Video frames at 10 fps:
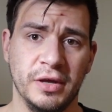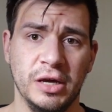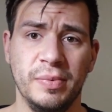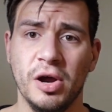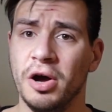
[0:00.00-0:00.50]

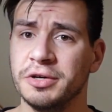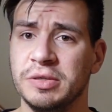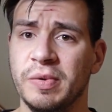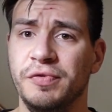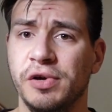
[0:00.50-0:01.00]
It'd be
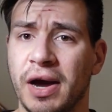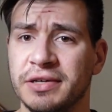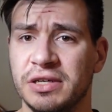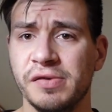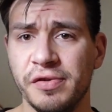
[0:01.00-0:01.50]
awesome if you
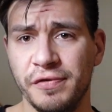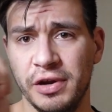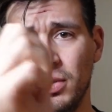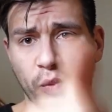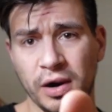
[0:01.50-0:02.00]
guys give the
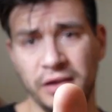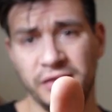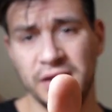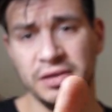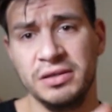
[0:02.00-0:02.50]
video one of
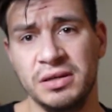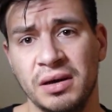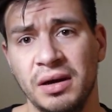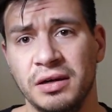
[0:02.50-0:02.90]
these.